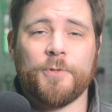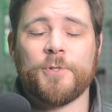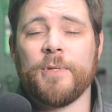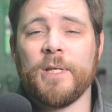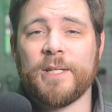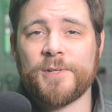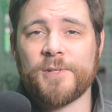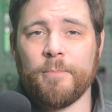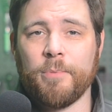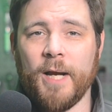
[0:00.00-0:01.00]
to the
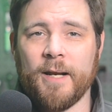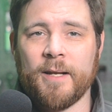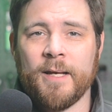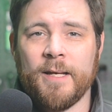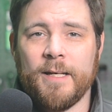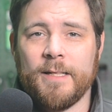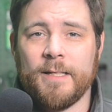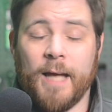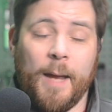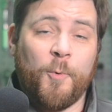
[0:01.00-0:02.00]
Tesla brand.
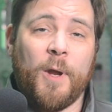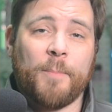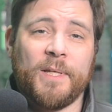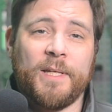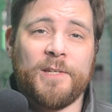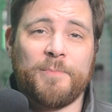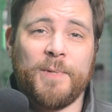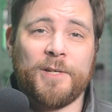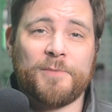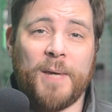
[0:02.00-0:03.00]
I'm quite pleased
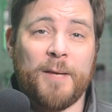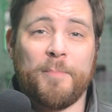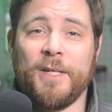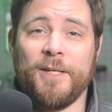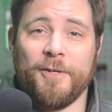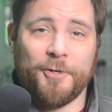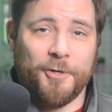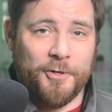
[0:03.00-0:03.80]
because my opinion